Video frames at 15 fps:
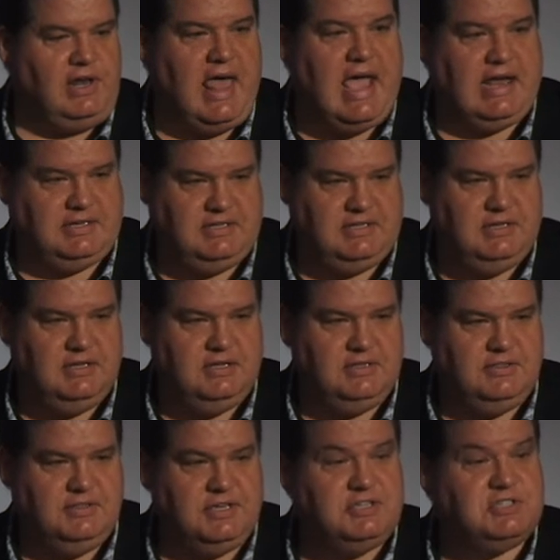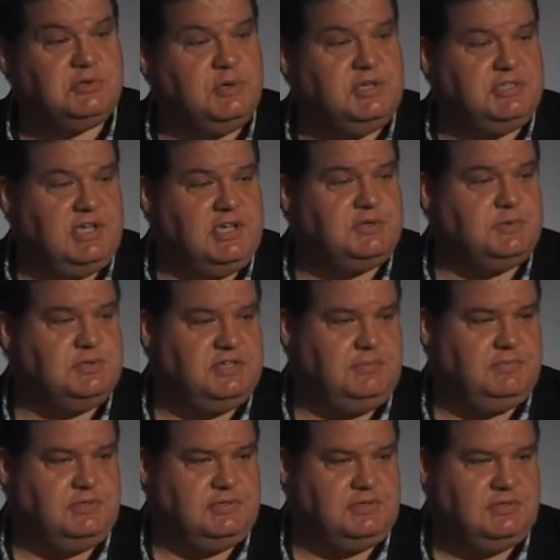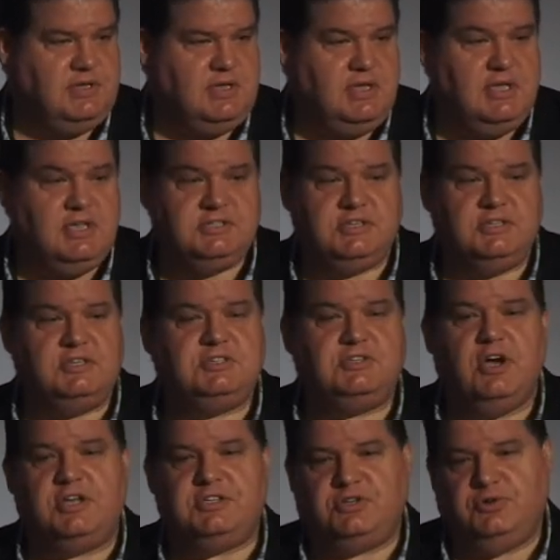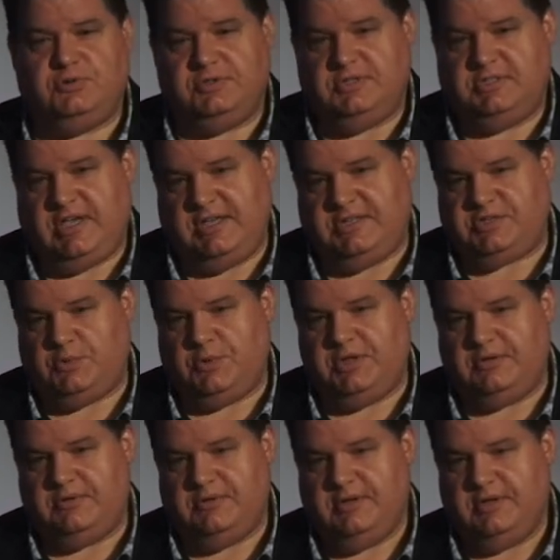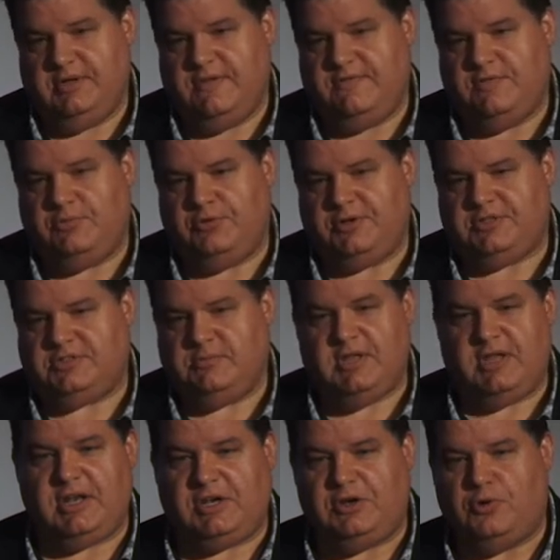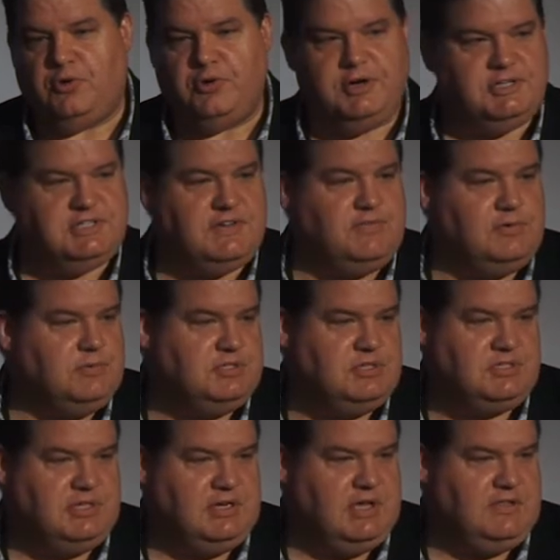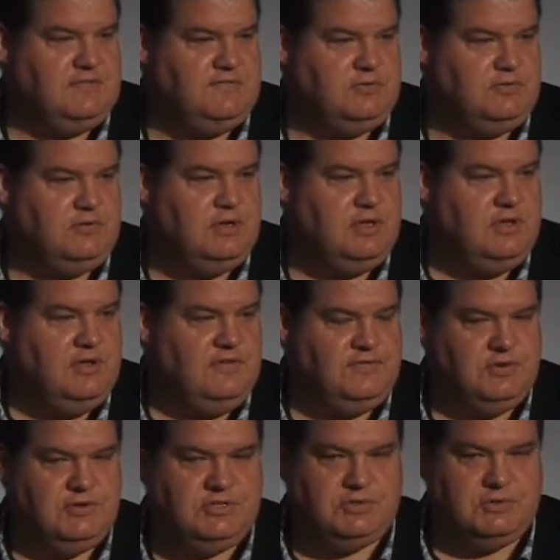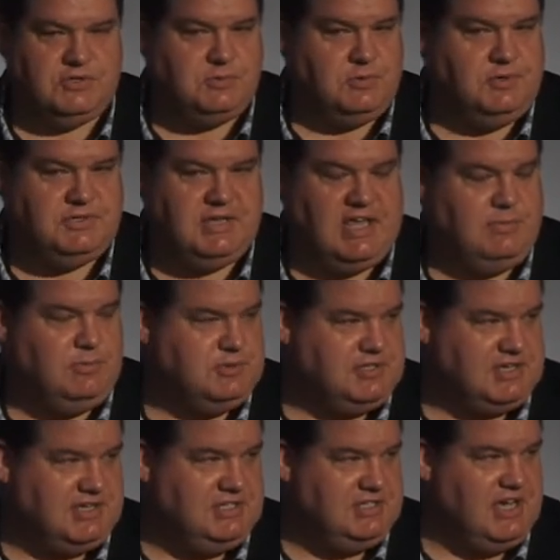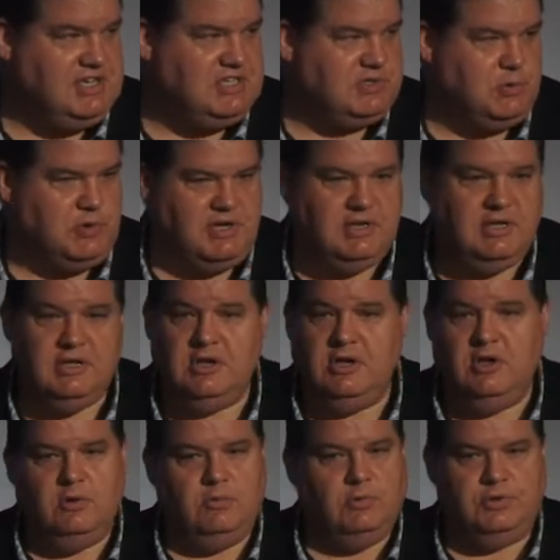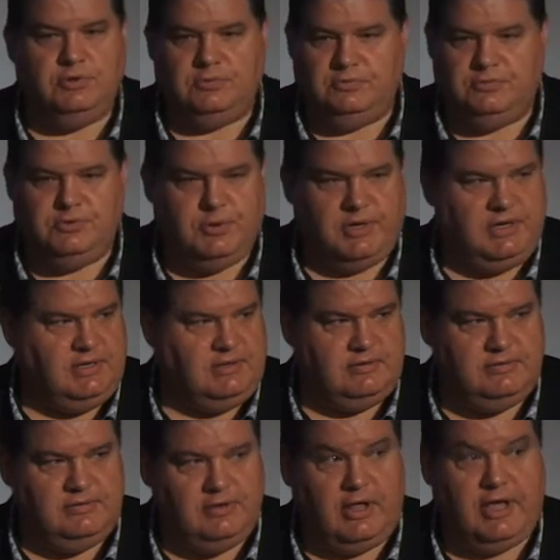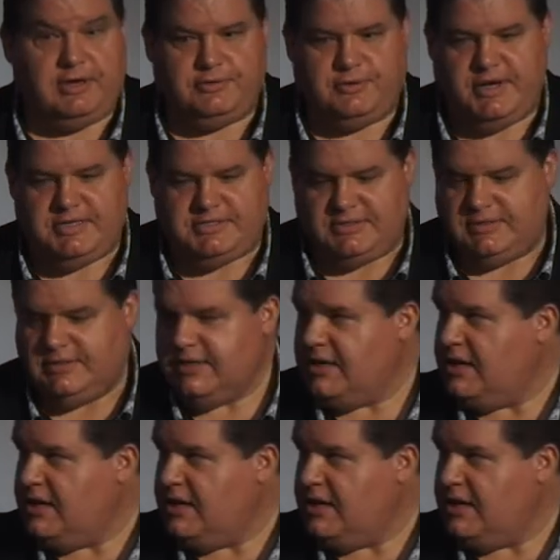lacked these sweet taste receptors. So these guys couldn't taste sweet if you put it to them. They'd ignore it as if it was just another food source, whereas animals that can taste sweet will drink it like crazy.